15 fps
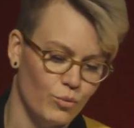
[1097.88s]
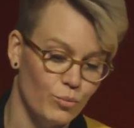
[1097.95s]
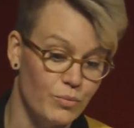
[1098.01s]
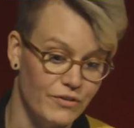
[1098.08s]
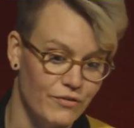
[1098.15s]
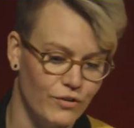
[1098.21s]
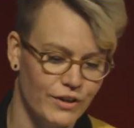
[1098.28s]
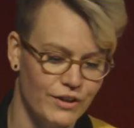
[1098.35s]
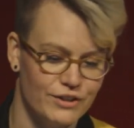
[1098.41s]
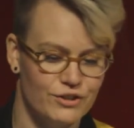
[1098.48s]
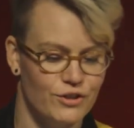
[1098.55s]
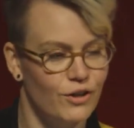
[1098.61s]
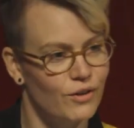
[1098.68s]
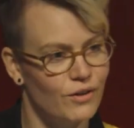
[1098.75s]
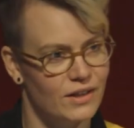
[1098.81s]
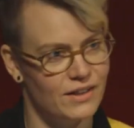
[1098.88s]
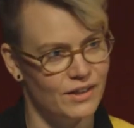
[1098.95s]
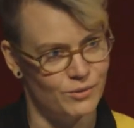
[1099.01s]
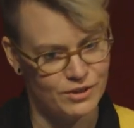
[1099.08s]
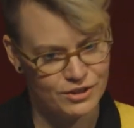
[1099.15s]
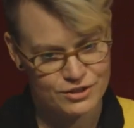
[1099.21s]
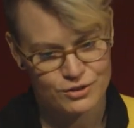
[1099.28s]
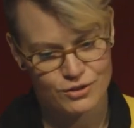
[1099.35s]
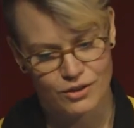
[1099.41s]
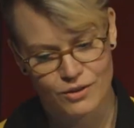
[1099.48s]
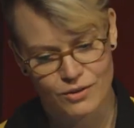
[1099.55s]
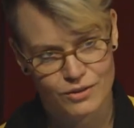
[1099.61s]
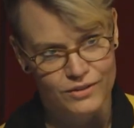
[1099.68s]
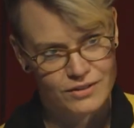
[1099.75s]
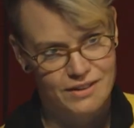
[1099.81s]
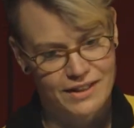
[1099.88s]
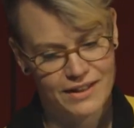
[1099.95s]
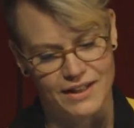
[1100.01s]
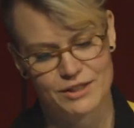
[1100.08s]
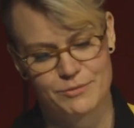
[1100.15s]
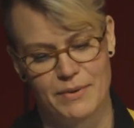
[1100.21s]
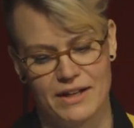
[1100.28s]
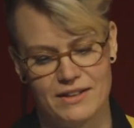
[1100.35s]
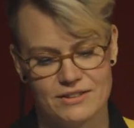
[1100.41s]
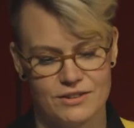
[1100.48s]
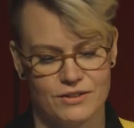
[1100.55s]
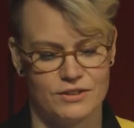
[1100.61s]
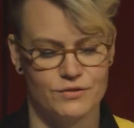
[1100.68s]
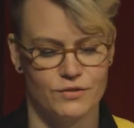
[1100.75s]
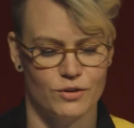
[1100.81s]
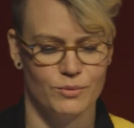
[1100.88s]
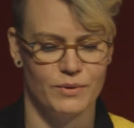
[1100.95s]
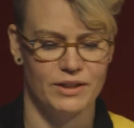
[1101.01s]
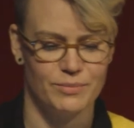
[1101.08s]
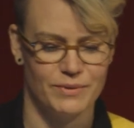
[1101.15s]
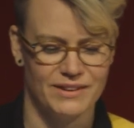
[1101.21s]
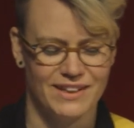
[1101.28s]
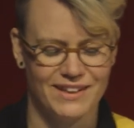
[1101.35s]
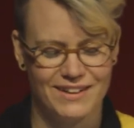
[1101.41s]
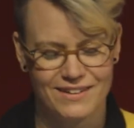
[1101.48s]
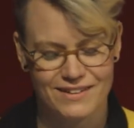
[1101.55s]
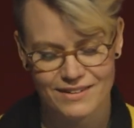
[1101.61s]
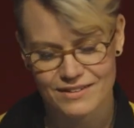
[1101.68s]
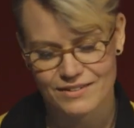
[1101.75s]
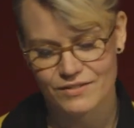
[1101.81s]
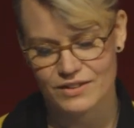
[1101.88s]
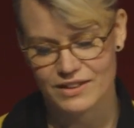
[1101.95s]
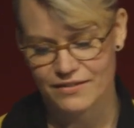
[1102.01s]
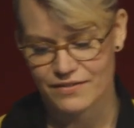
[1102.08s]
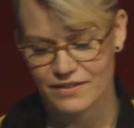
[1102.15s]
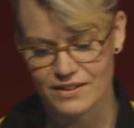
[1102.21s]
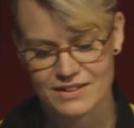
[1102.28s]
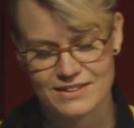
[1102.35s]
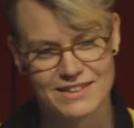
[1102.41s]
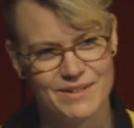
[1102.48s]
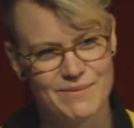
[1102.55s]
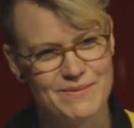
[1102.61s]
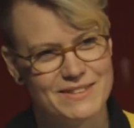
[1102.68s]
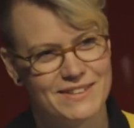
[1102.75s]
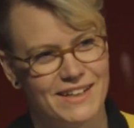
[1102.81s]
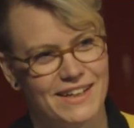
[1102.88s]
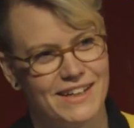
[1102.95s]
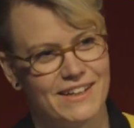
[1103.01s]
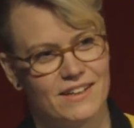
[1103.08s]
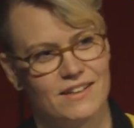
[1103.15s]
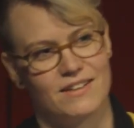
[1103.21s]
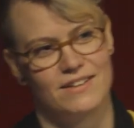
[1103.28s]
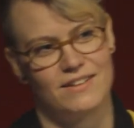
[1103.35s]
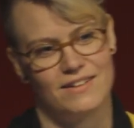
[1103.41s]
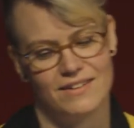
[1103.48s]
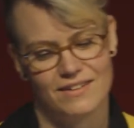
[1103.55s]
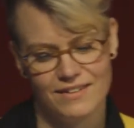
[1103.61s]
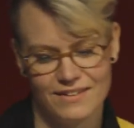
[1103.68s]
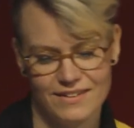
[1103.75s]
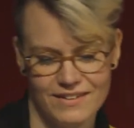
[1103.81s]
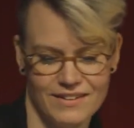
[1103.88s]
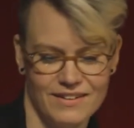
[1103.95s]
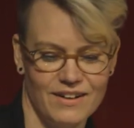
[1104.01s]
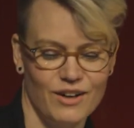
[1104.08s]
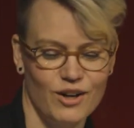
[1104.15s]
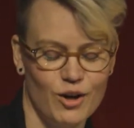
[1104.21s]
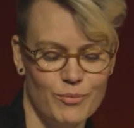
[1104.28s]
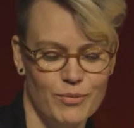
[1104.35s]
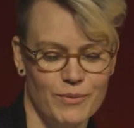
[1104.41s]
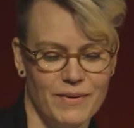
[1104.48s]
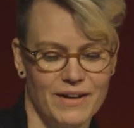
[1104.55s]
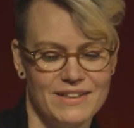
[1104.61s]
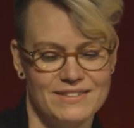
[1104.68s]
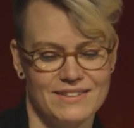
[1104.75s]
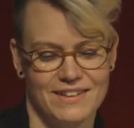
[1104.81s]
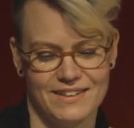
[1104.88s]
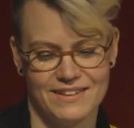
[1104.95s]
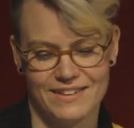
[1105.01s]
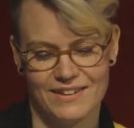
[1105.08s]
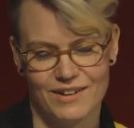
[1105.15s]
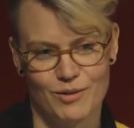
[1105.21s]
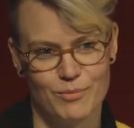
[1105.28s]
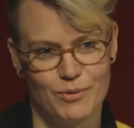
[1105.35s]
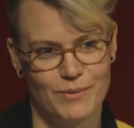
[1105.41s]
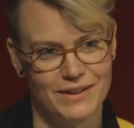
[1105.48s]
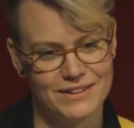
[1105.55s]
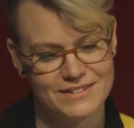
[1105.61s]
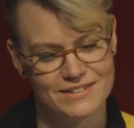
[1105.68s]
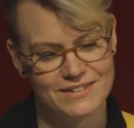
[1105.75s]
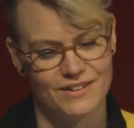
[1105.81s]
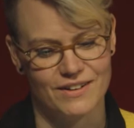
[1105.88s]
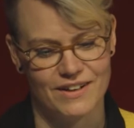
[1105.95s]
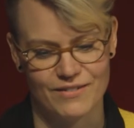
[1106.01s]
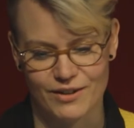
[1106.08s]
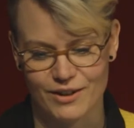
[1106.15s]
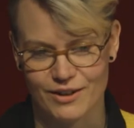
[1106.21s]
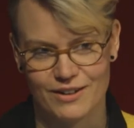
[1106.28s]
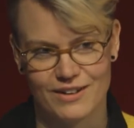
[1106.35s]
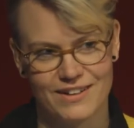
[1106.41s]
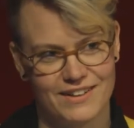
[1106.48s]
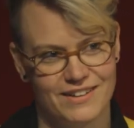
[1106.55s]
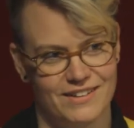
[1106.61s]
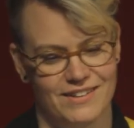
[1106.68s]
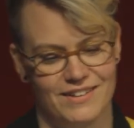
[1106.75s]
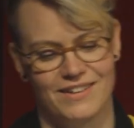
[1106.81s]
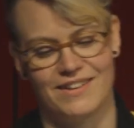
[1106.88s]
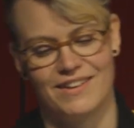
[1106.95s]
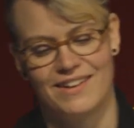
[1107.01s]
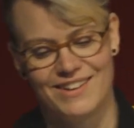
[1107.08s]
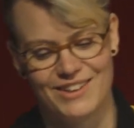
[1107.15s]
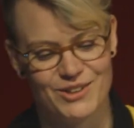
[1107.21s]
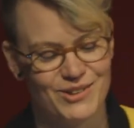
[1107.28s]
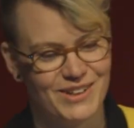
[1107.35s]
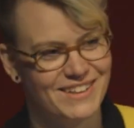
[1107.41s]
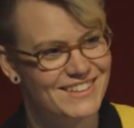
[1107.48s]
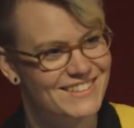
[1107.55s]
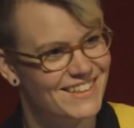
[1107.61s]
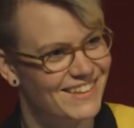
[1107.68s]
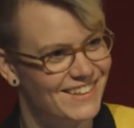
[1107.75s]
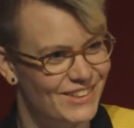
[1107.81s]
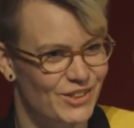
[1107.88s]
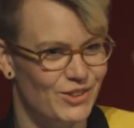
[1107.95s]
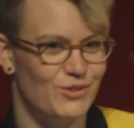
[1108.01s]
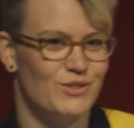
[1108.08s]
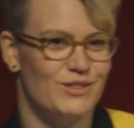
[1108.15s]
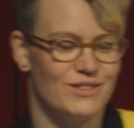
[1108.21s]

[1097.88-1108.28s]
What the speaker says: before you scroll, and then when you scroll, the thing expands to its full width. But that definitely seems like a compromise, and I think compromises are never good in UI design.